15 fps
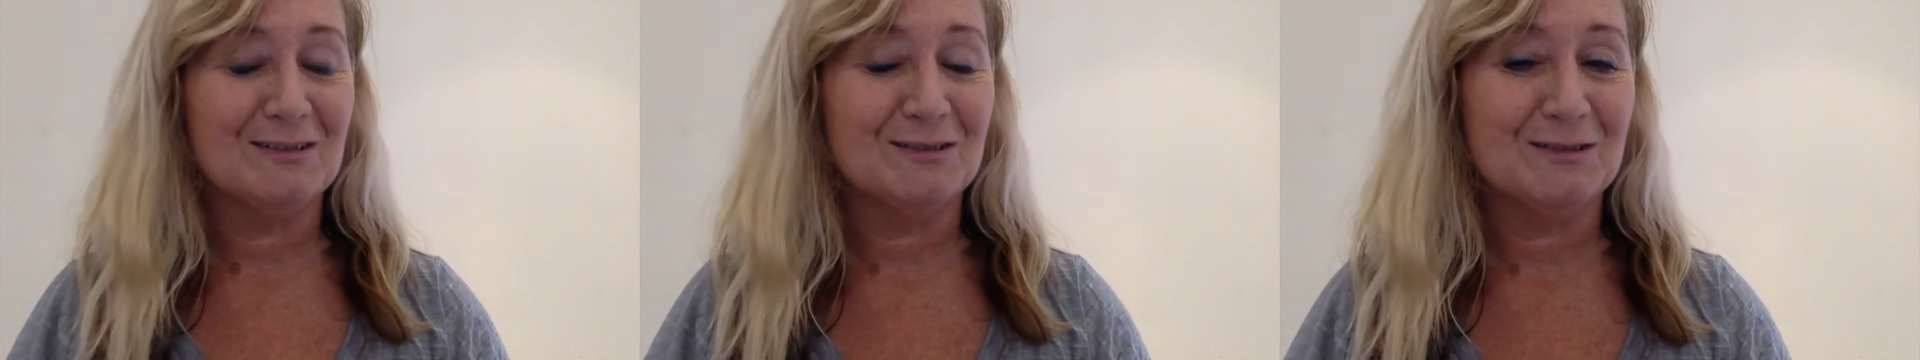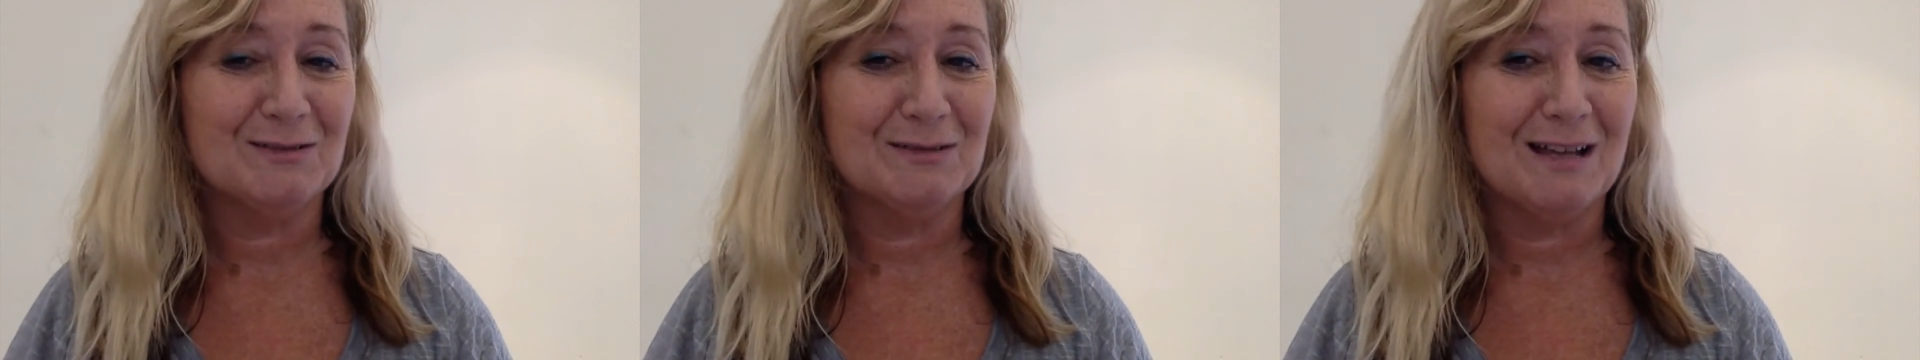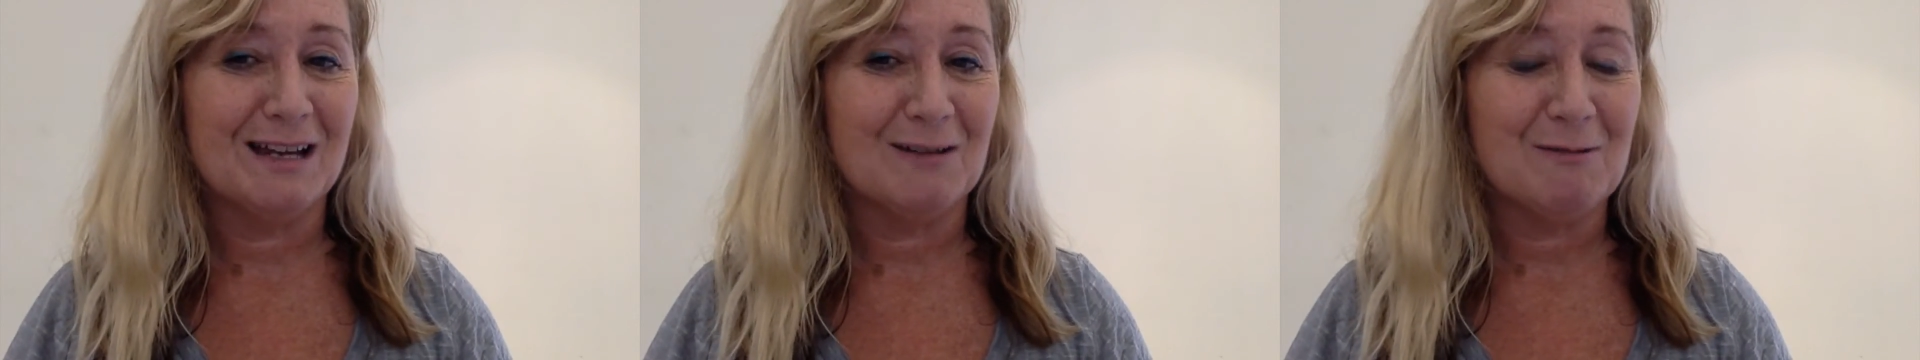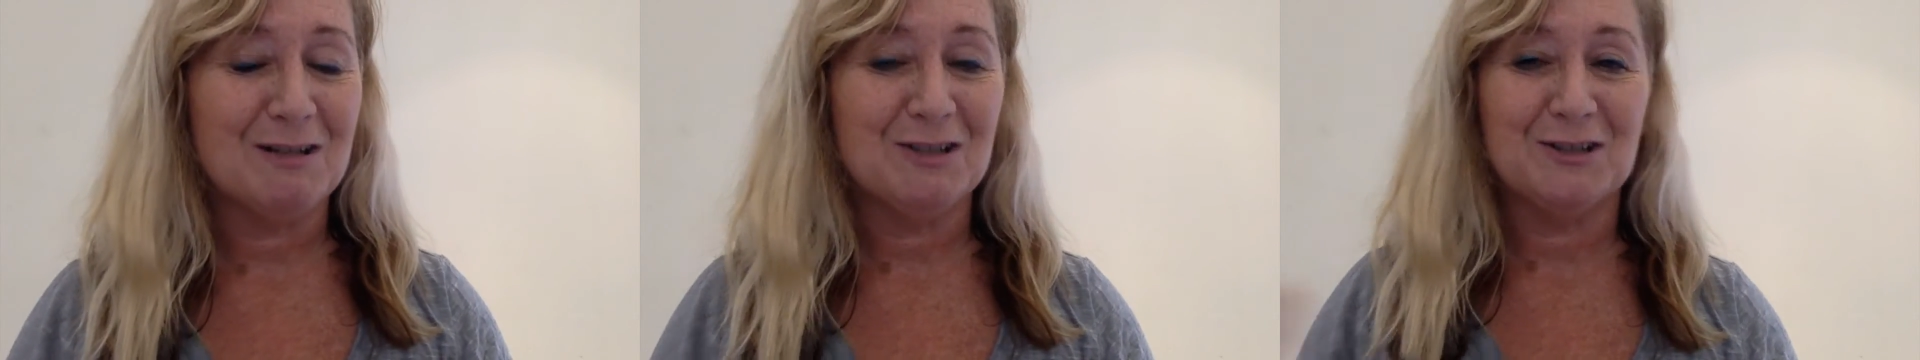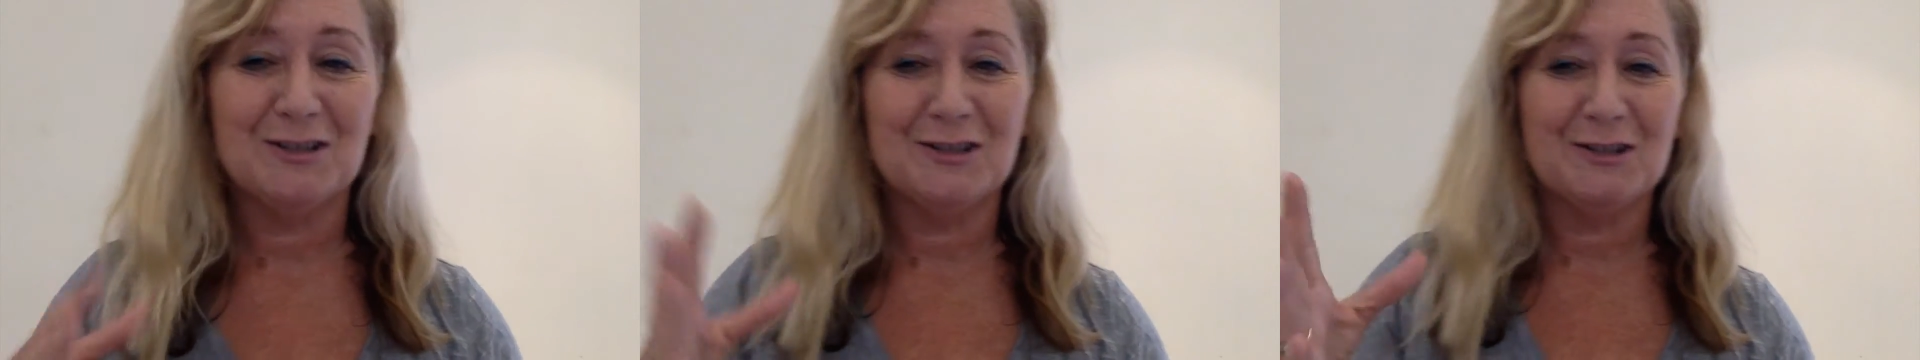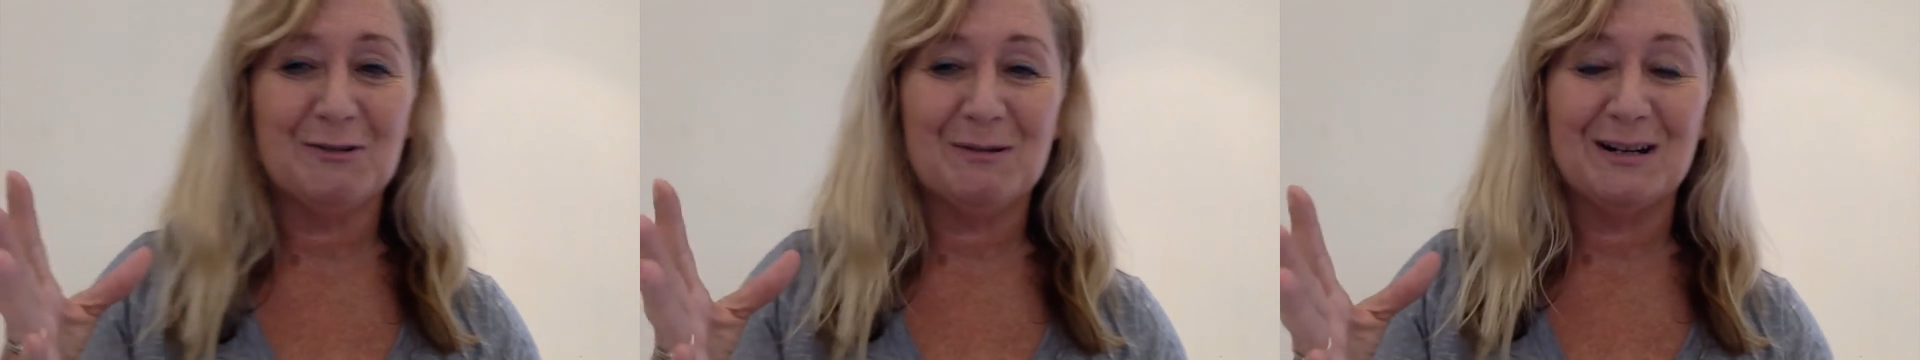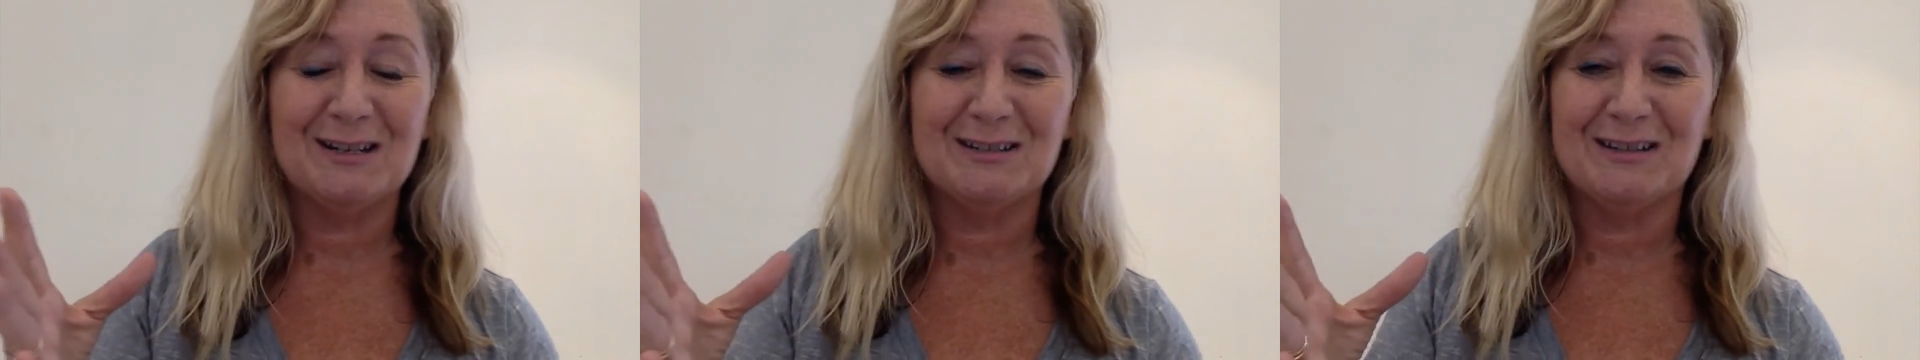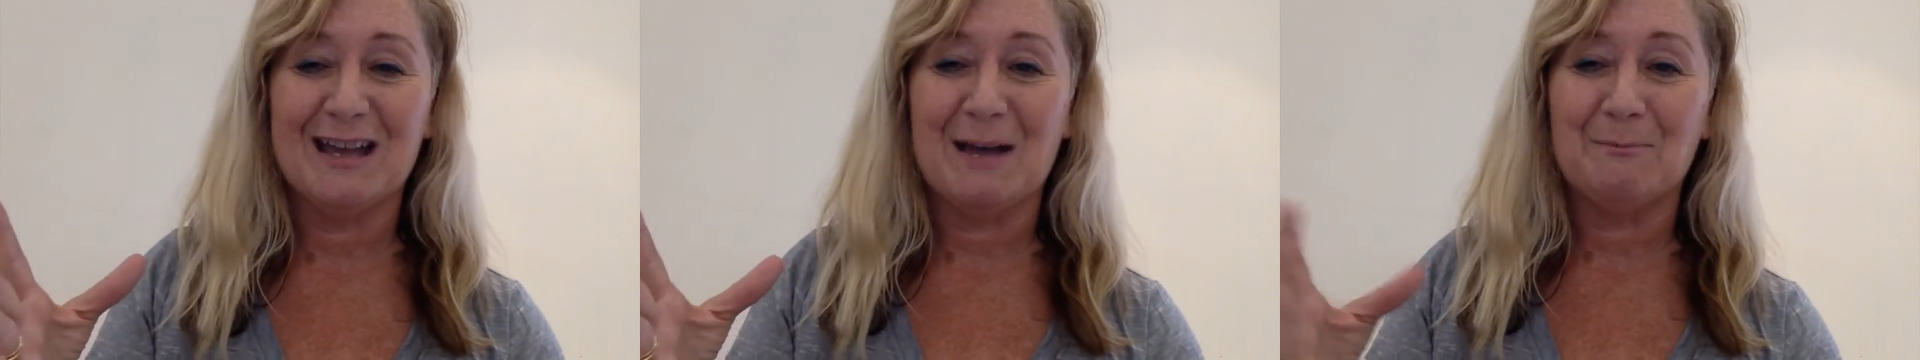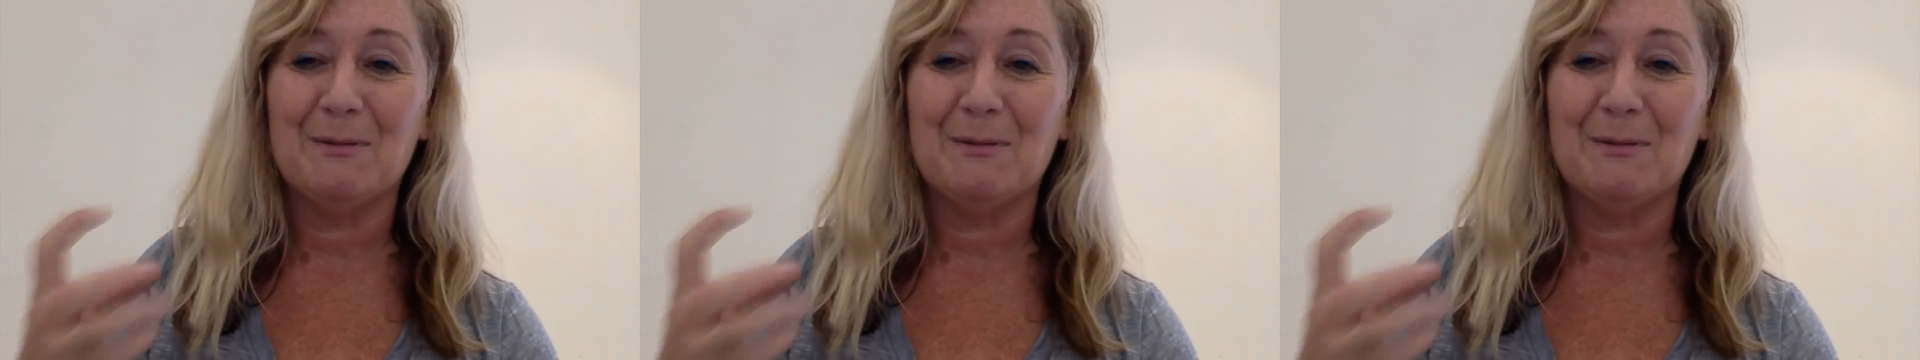you'll do a lot of questions. You don't want to do that.